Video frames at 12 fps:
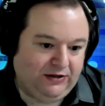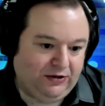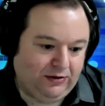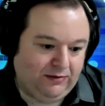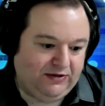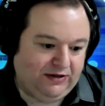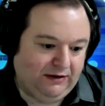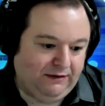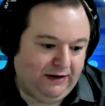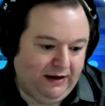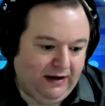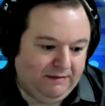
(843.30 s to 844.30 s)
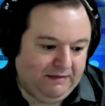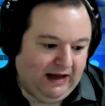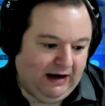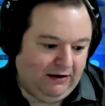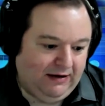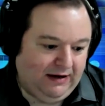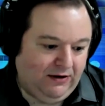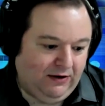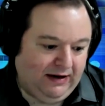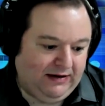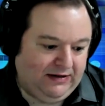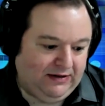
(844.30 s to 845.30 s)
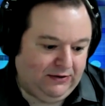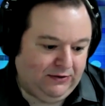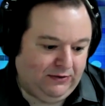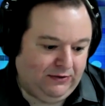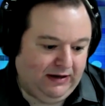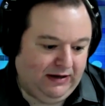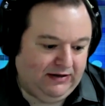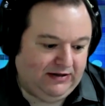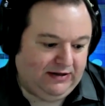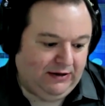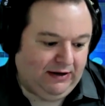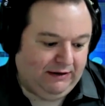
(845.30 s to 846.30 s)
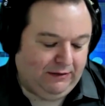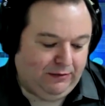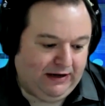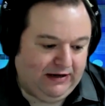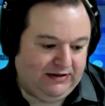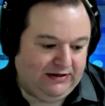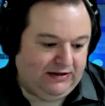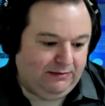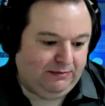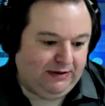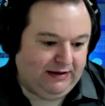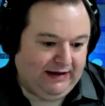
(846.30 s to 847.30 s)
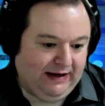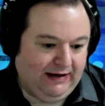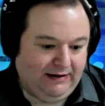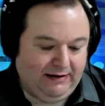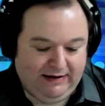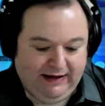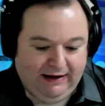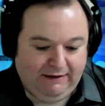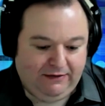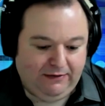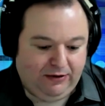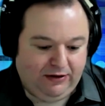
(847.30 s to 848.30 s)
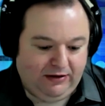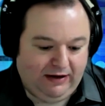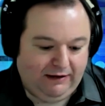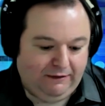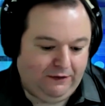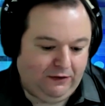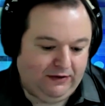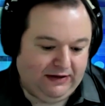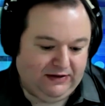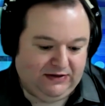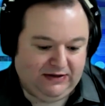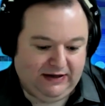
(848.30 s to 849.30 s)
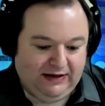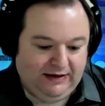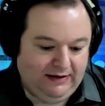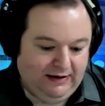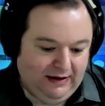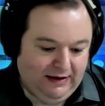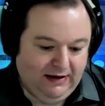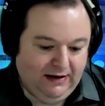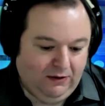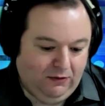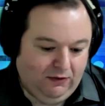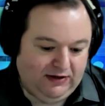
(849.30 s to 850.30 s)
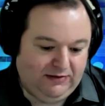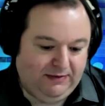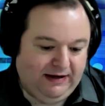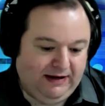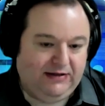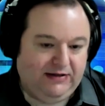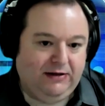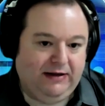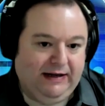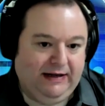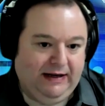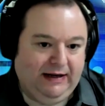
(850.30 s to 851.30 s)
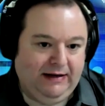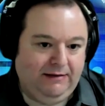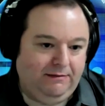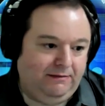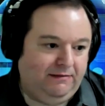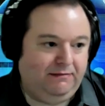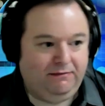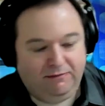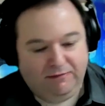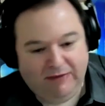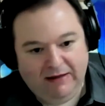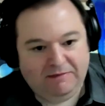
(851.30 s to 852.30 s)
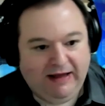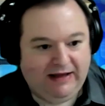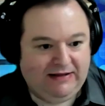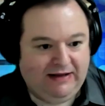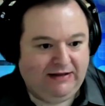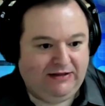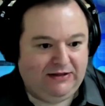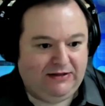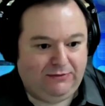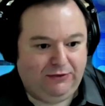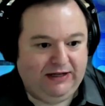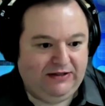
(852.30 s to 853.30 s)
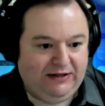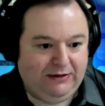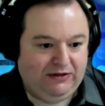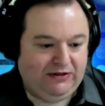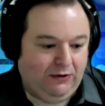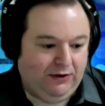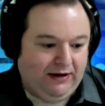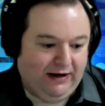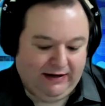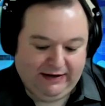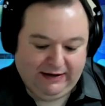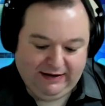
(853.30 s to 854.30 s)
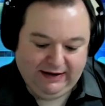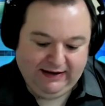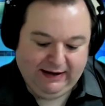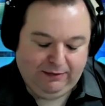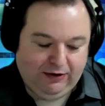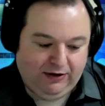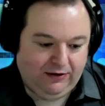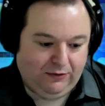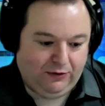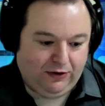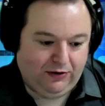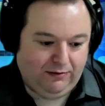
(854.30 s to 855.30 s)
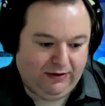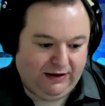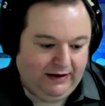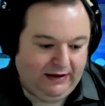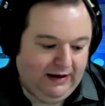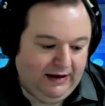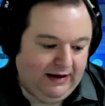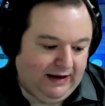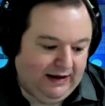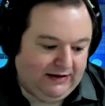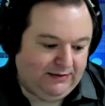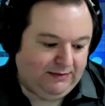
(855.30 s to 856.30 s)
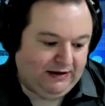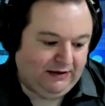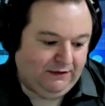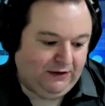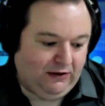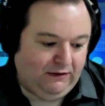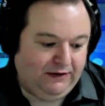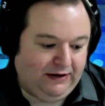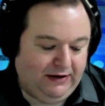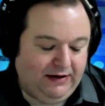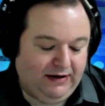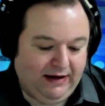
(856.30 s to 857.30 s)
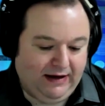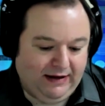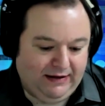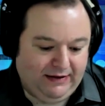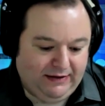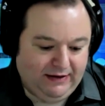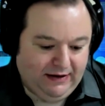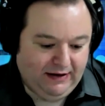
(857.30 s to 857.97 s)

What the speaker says: in terms of how are they going to still have a presence, but yet they have to put a lot of focus in what's been escalating. It's not just recent what's going on in that part of the world, but it's been evolving, and